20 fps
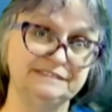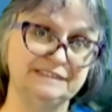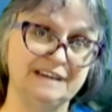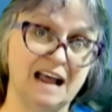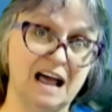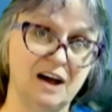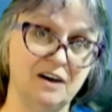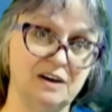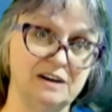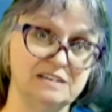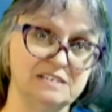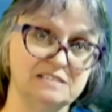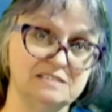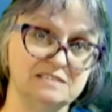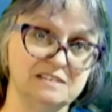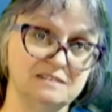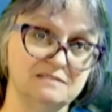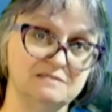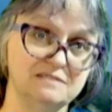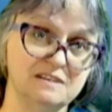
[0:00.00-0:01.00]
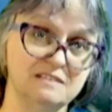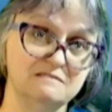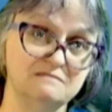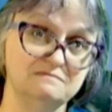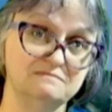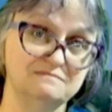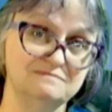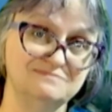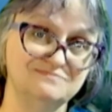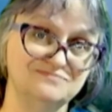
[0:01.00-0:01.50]
I just don't know.
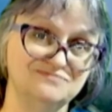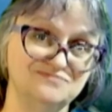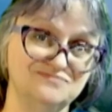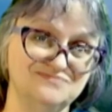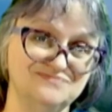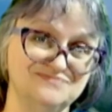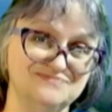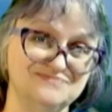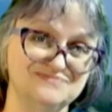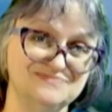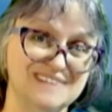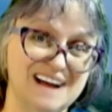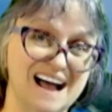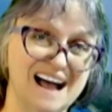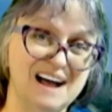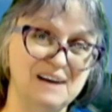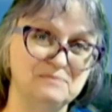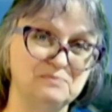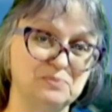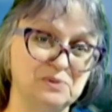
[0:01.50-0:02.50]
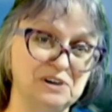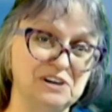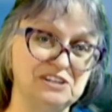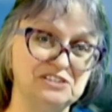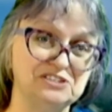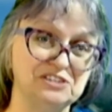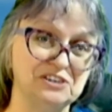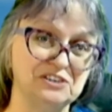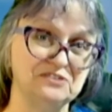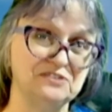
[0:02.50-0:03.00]
I'm pretty
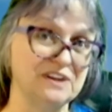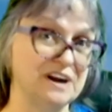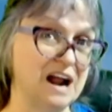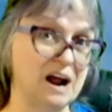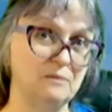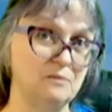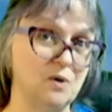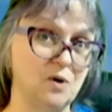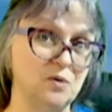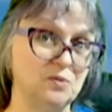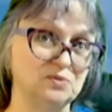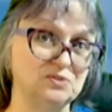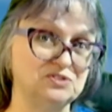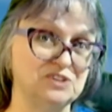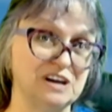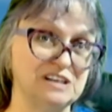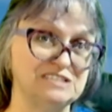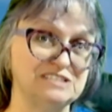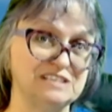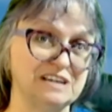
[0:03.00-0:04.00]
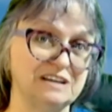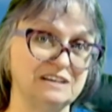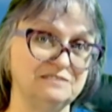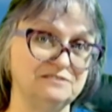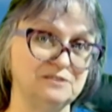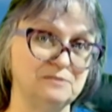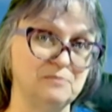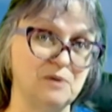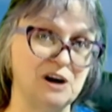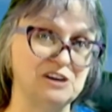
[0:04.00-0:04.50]
sure that I won't trust it
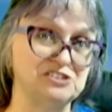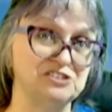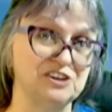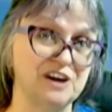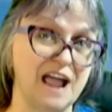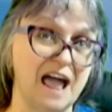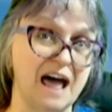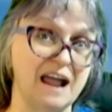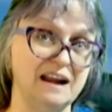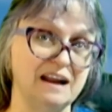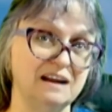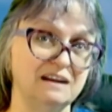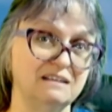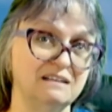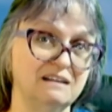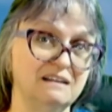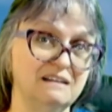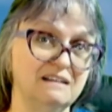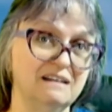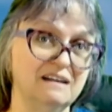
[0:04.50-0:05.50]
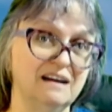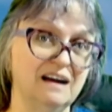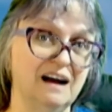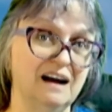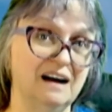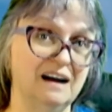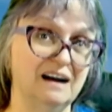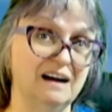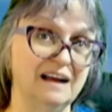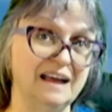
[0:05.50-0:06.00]
for pressure canning
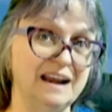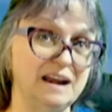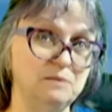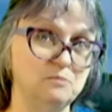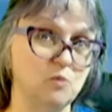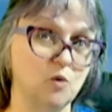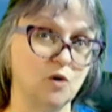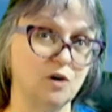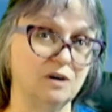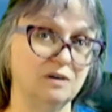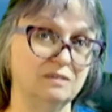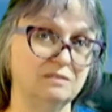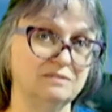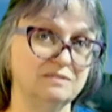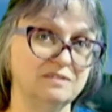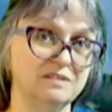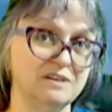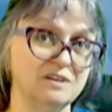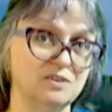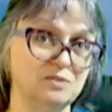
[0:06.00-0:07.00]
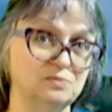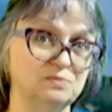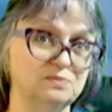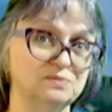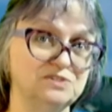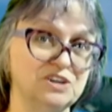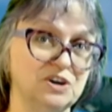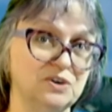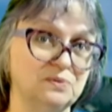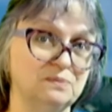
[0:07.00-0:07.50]
anymore. So
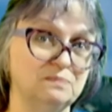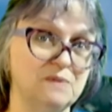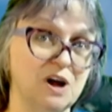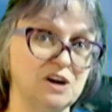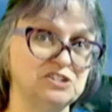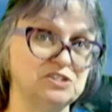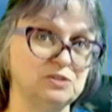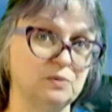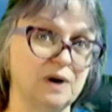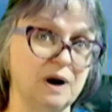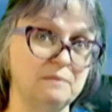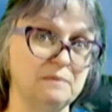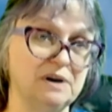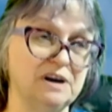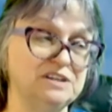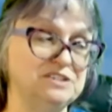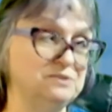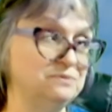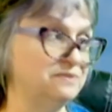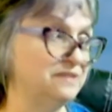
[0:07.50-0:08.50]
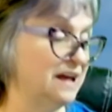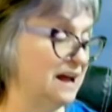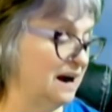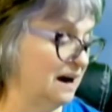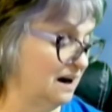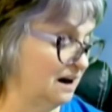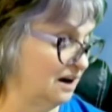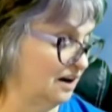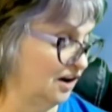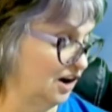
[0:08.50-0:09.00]
I'm not sure what I'm going to do
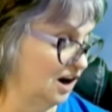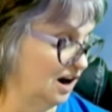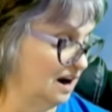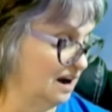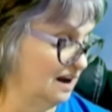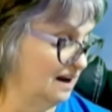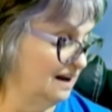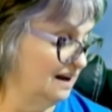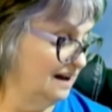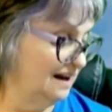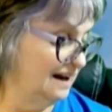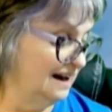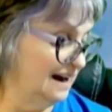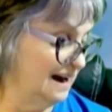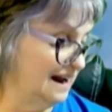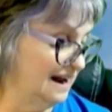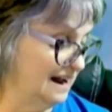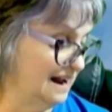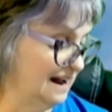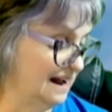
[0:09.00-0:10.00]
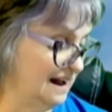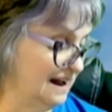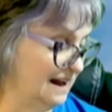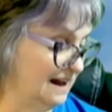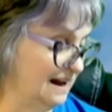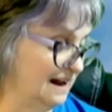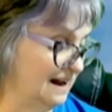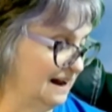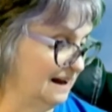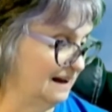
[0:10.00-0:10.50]
there.
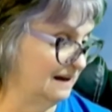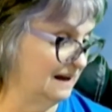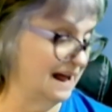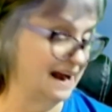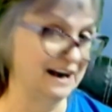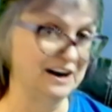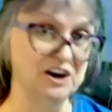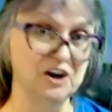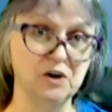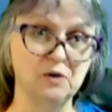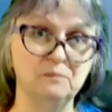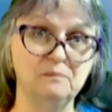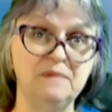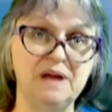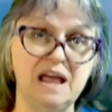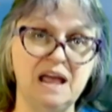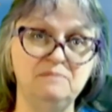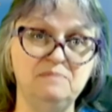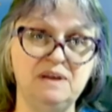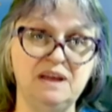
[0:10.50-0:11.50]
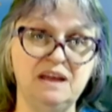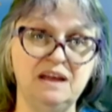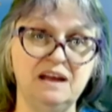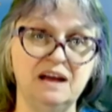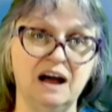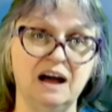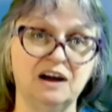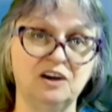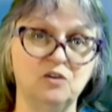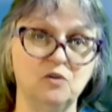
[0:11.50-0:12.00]
I don't know. Maybe
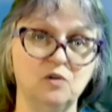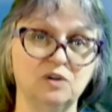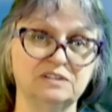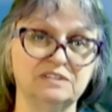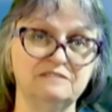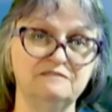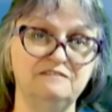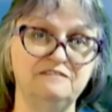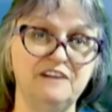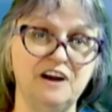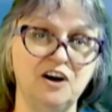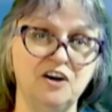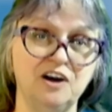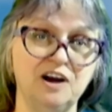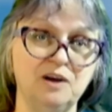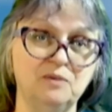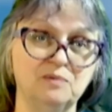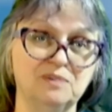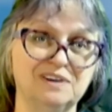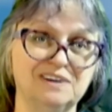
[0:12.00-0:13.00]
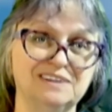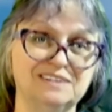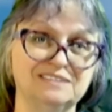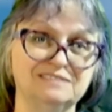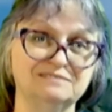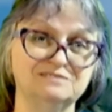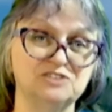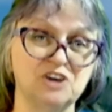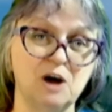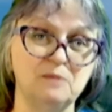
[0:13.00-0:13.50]
a golden fairy
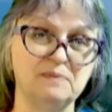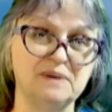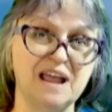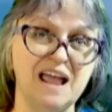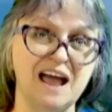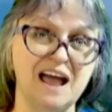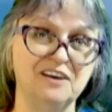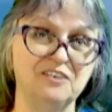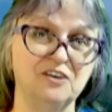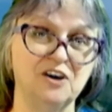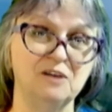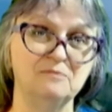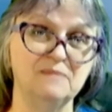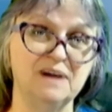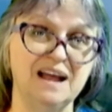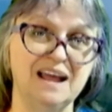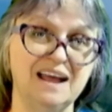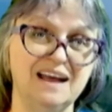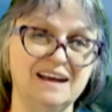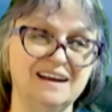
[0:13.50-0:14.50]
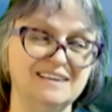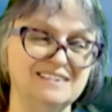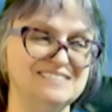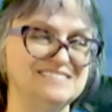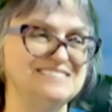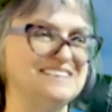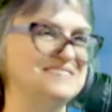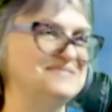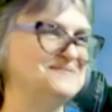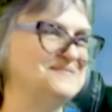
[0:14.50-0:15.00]
will drop a canner on my head or
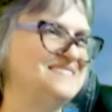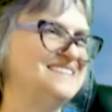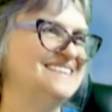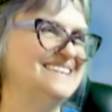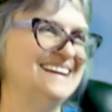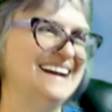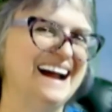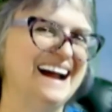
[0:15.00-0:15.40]
something.